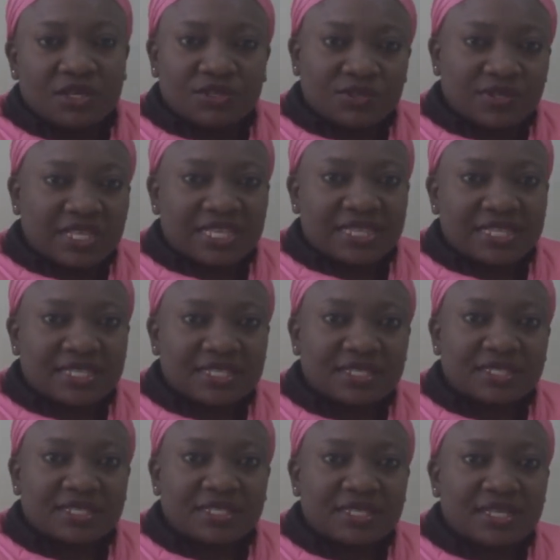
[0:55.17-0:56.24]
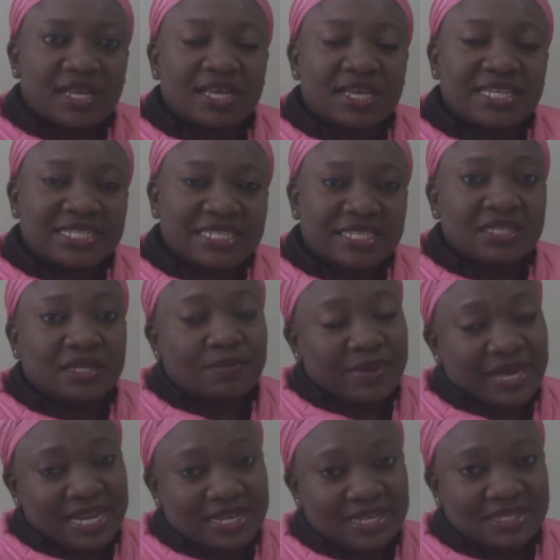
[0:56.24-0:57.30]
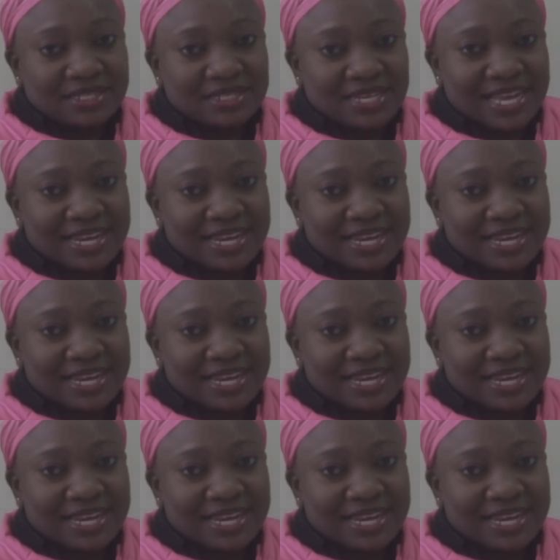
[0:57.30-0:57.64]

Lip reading: so that there's indeed a balance.